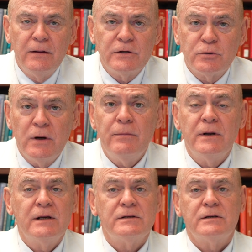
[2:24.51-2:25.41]
The
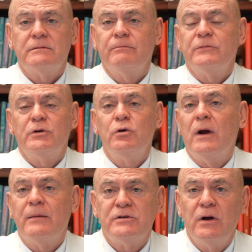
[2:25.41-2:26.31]
treatment is a two
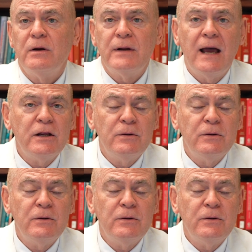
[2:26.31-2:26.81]
gram sodium diet.